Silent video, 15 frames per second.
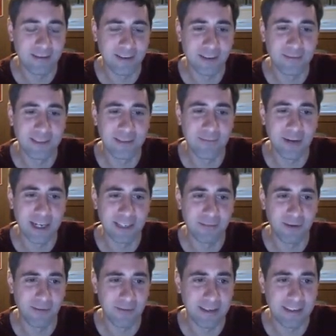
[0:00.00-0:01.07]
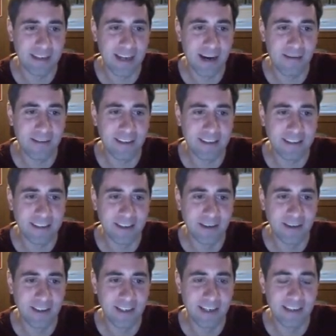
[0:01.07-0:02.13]
It was almost impossible to miss. Now it's a
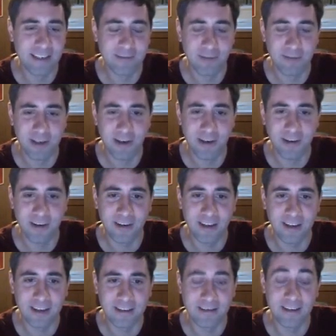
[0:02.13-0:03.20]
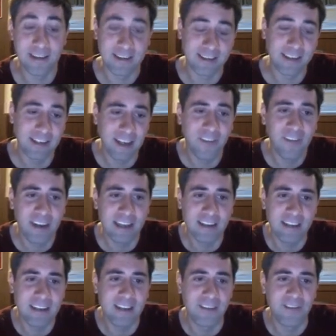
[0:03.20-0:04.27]
skill shot that's much harder to, is
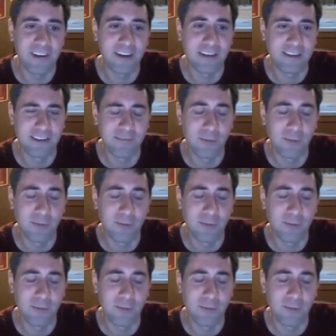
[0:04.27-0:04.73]
significantly different,